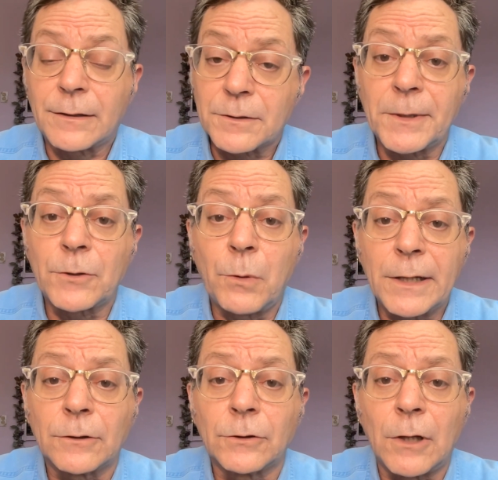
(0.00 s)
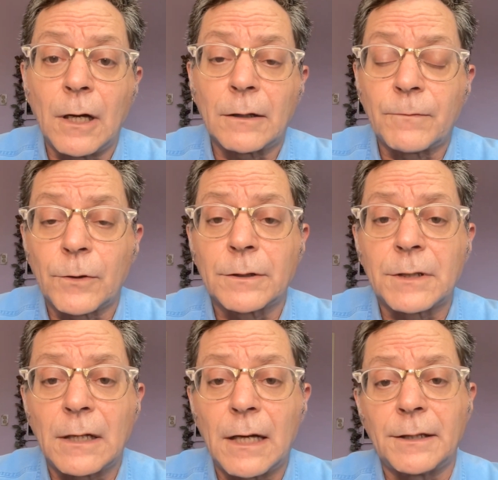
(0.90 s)
There's been quite a lot of work
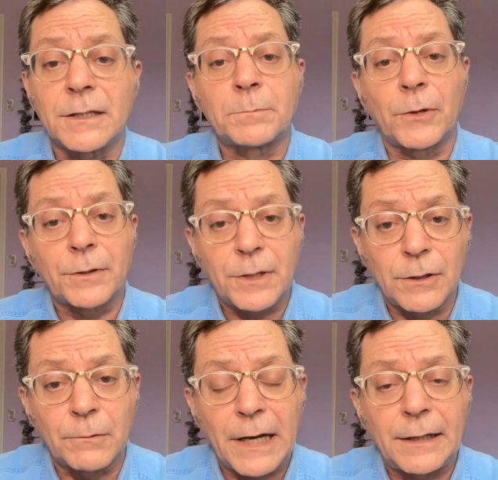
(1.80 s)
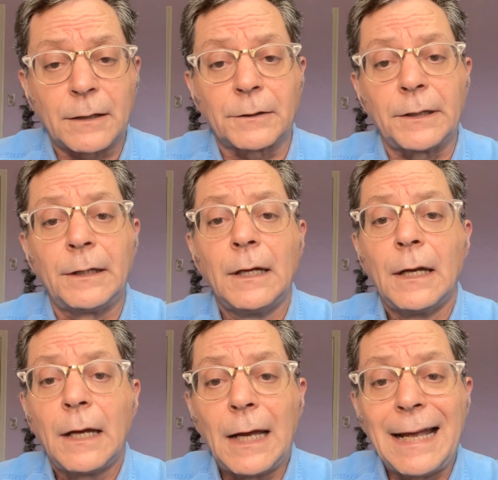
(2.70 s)
done on this, both theoretically
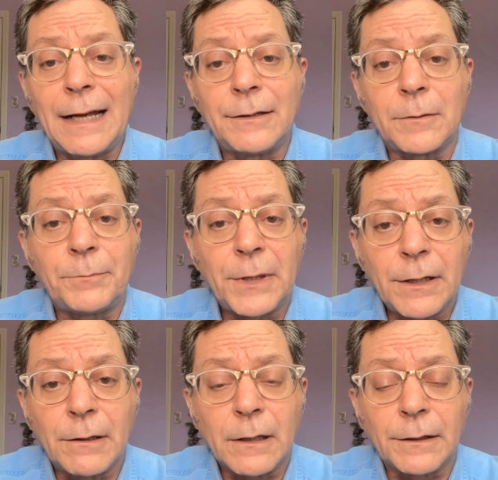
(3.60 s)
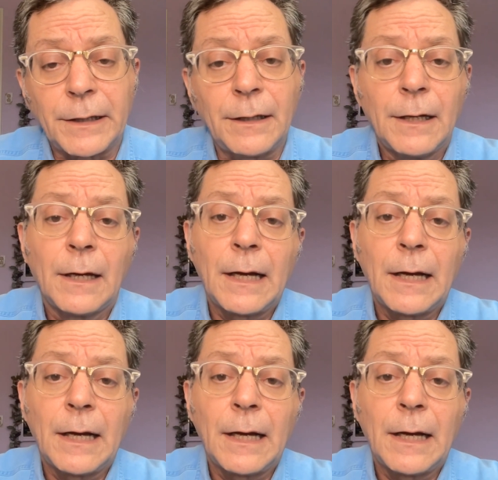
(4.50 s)
and empirically,